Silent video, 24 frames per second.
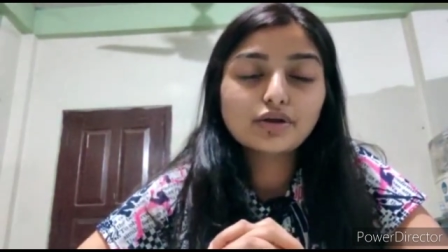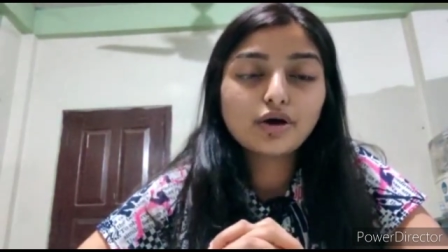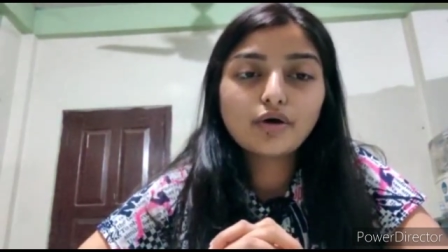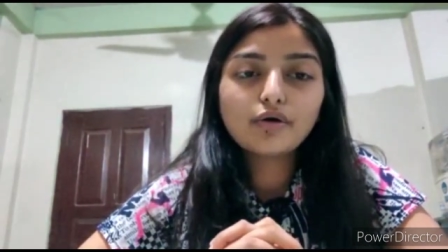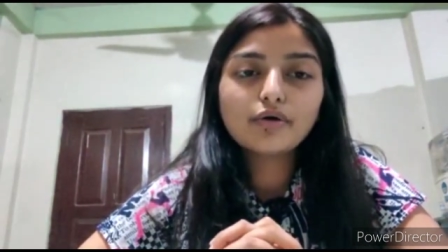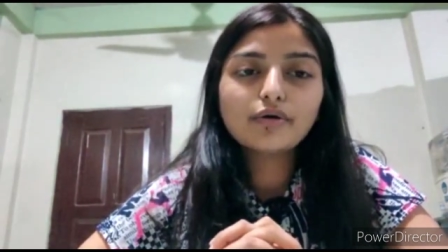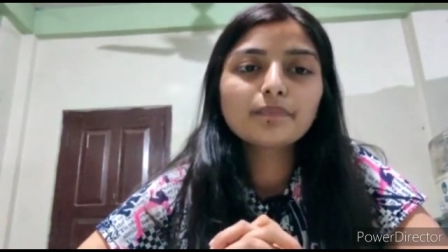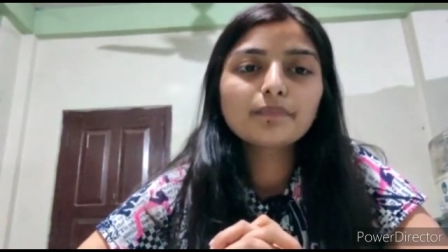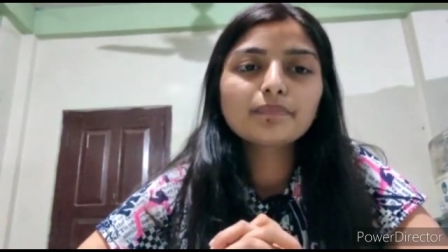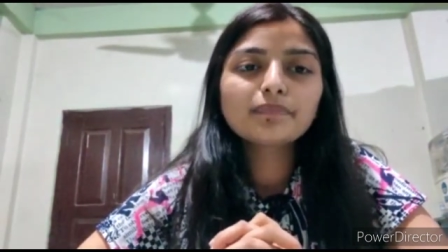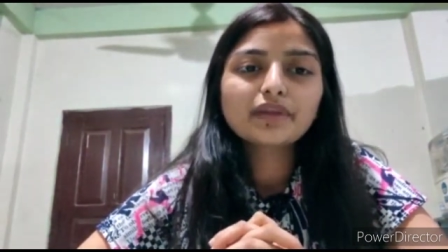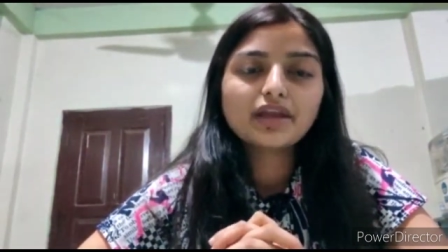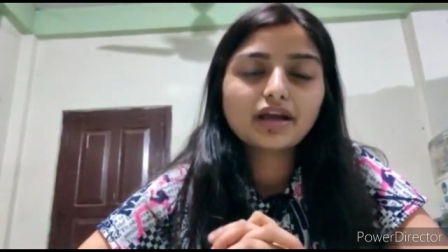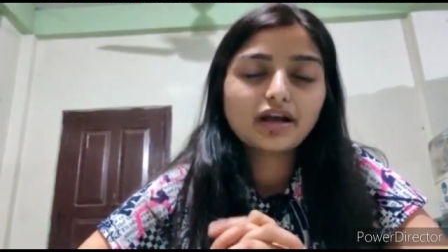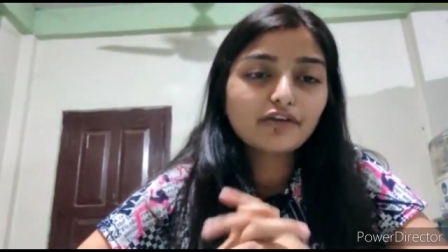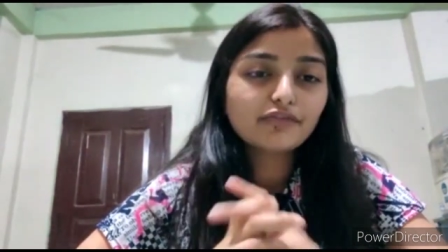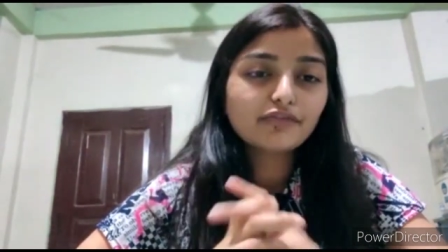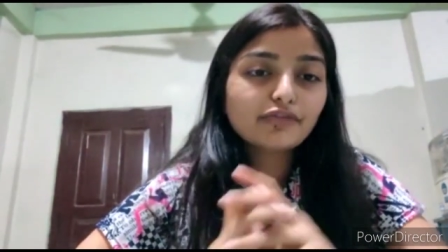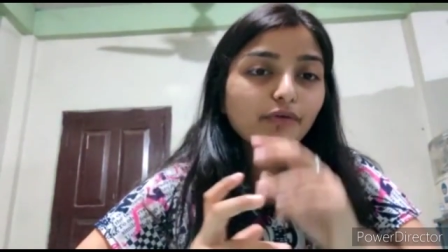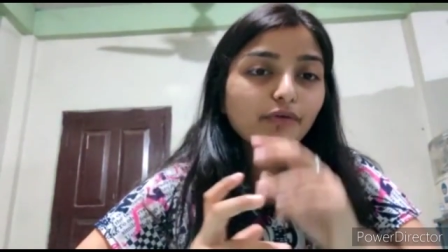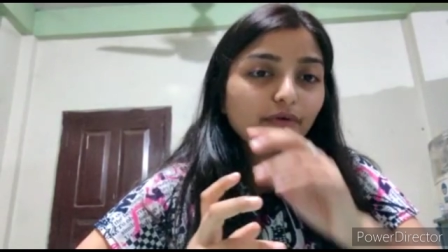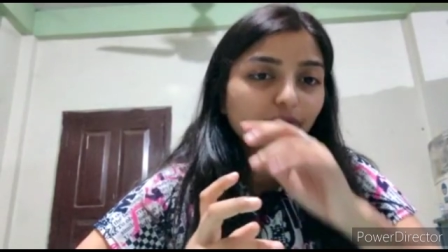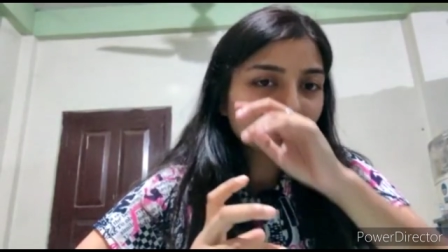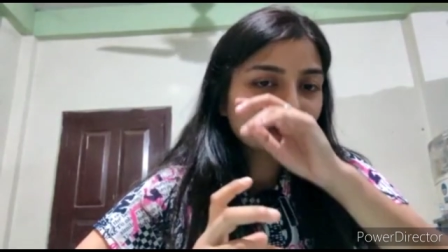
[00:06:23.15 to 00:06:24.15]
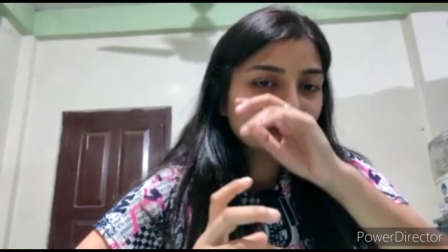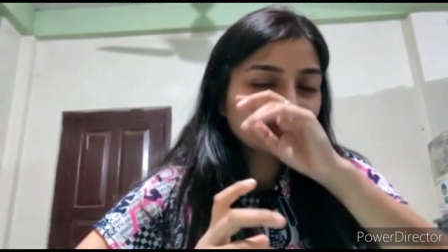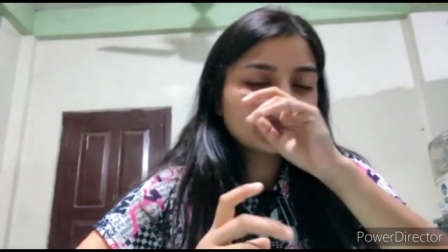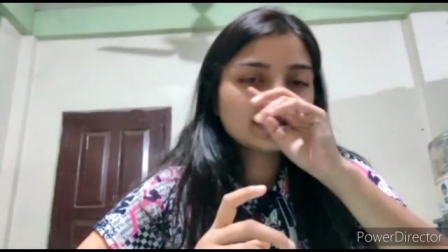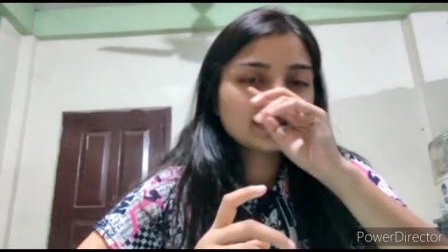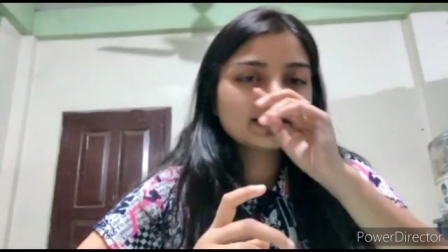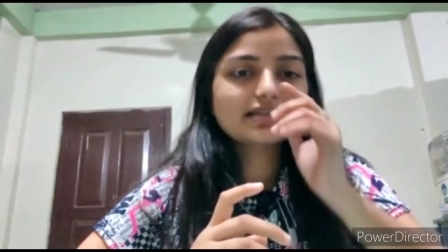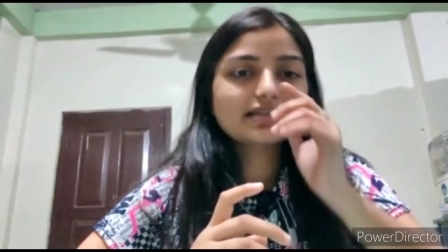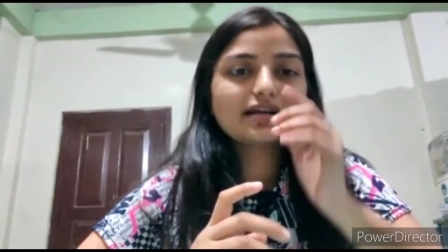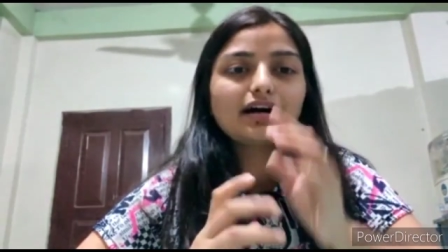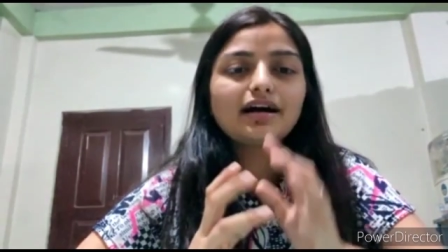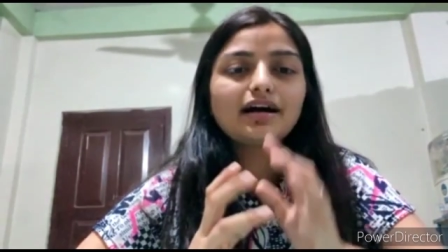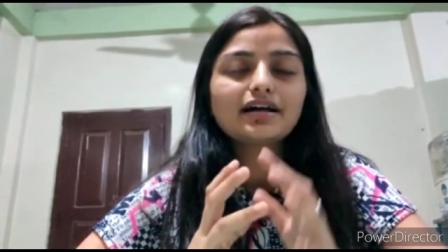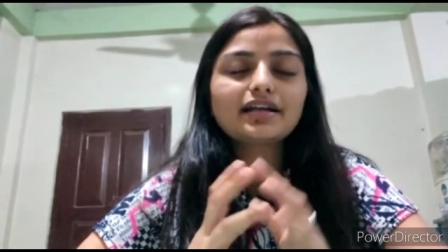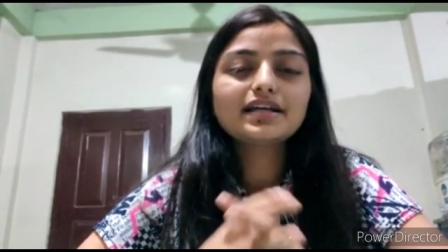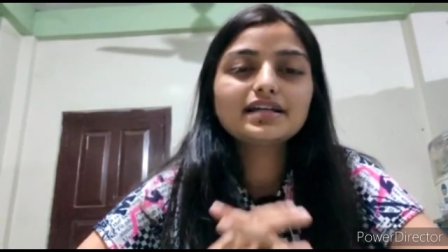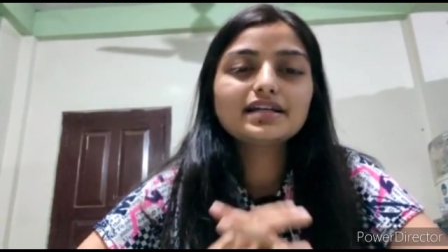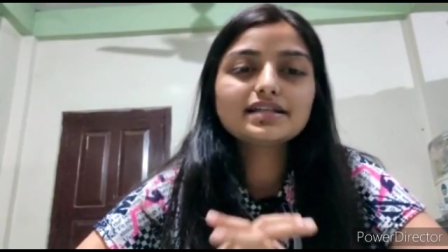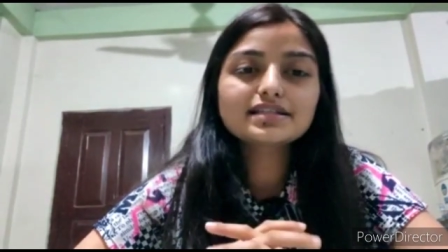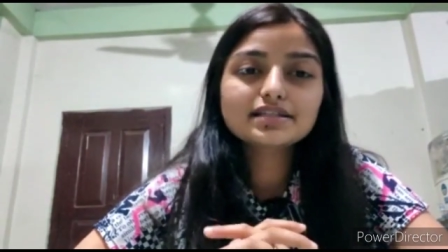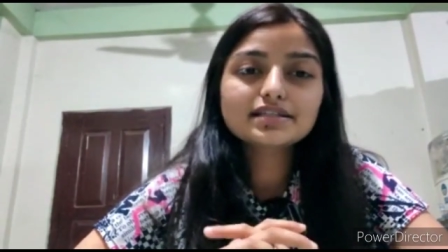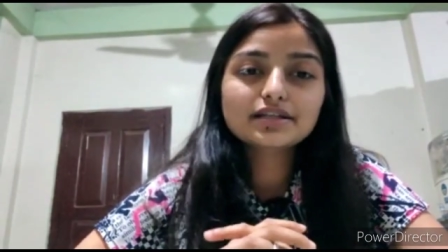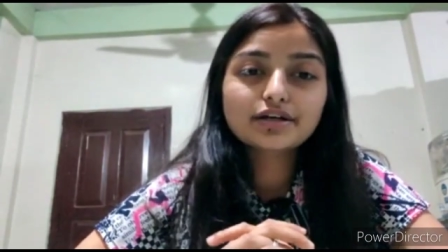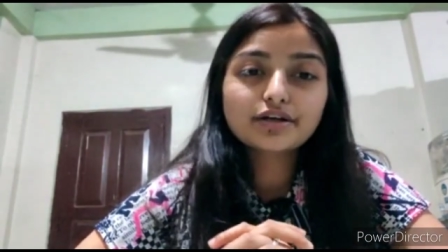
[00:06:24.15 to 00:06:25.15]
No, of course he is god
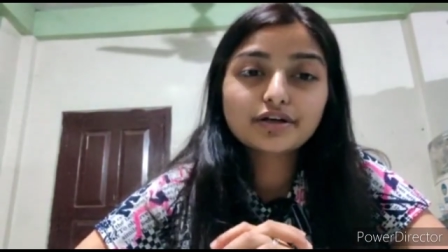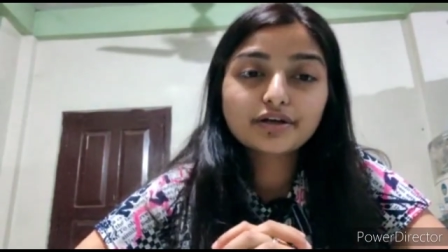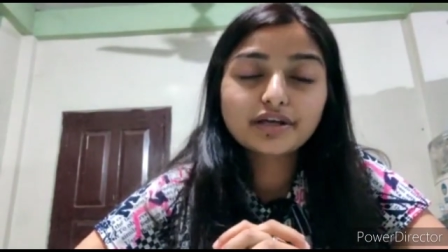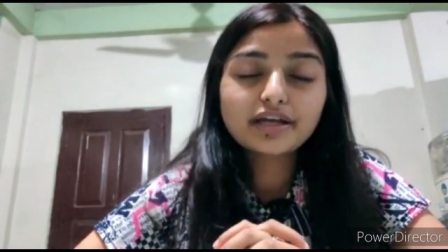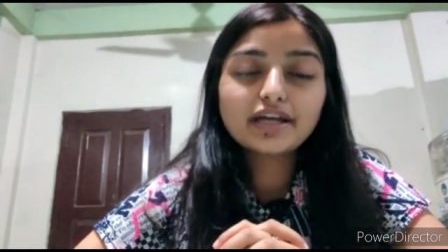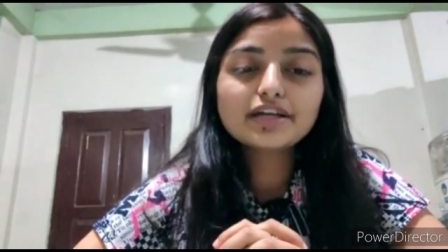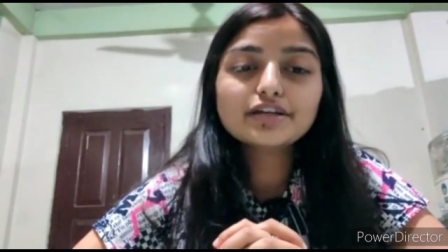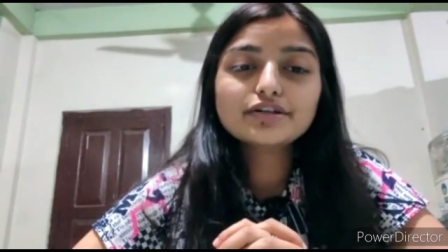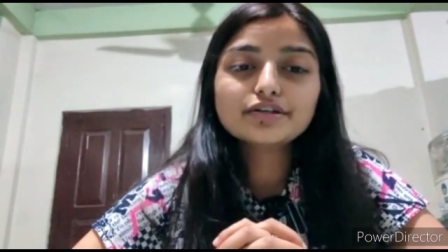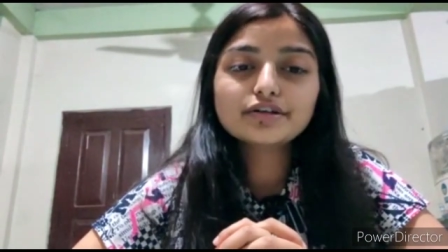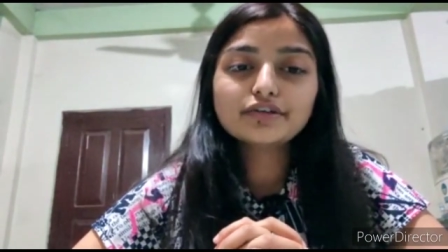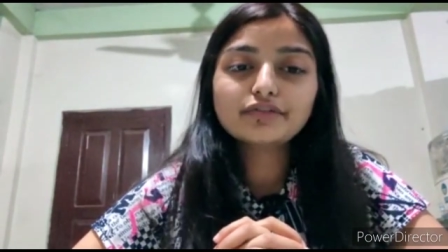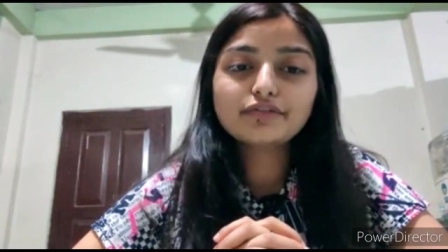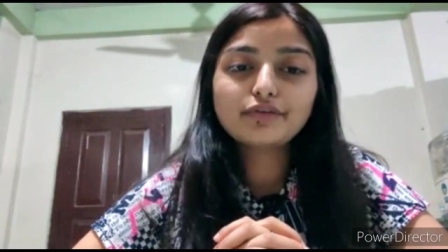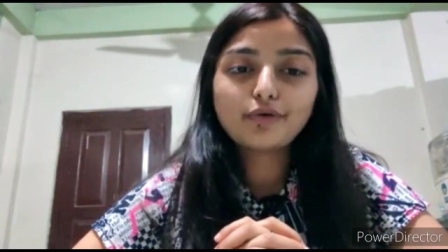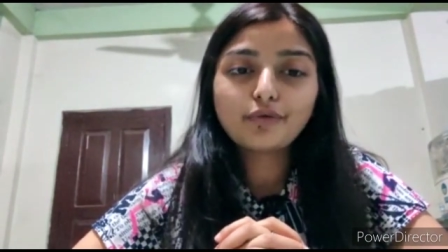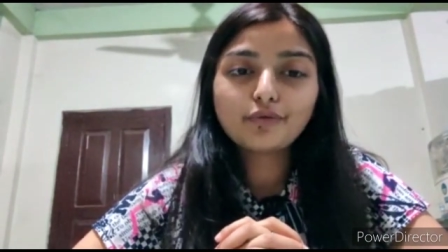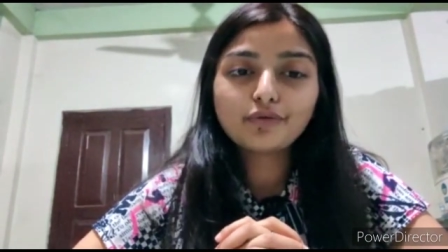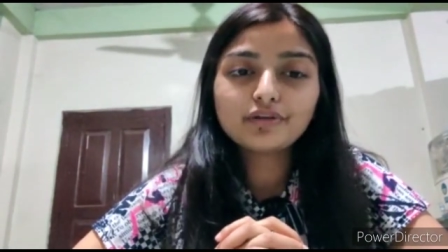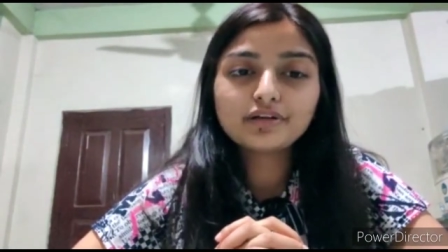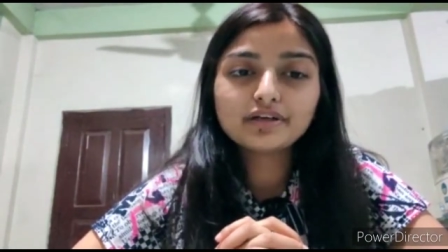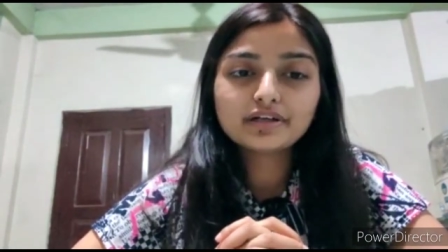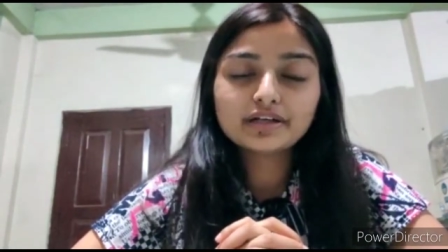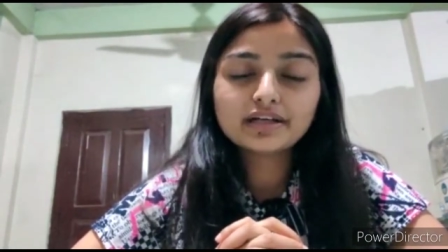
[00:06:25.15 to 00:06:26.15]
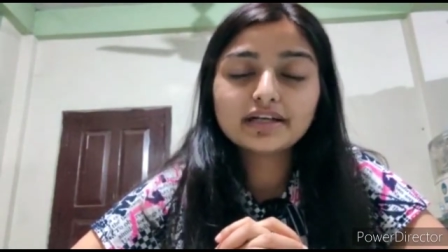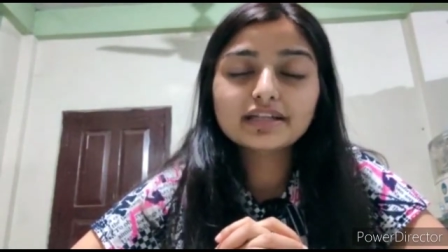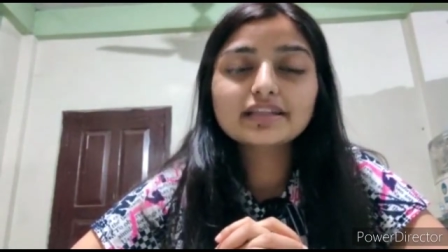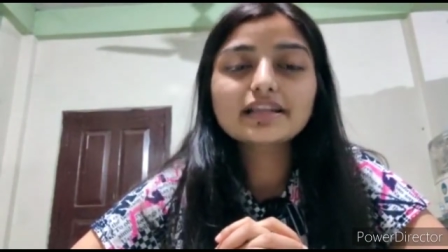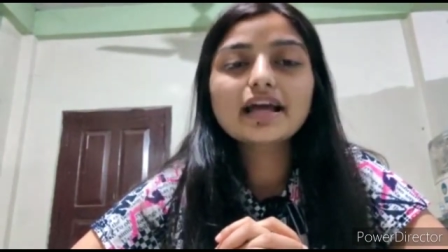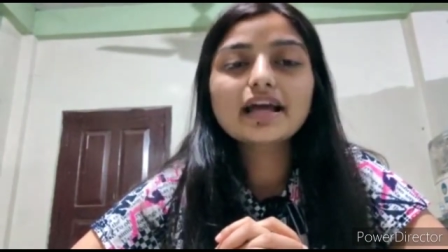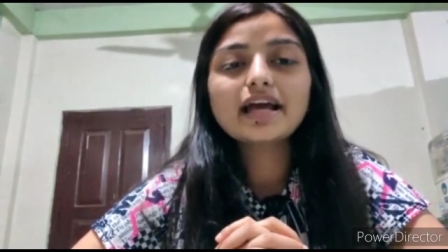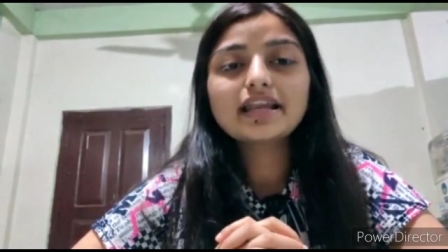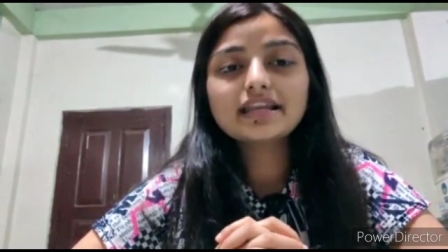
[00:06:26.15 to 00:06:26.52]
he is the creator of all earth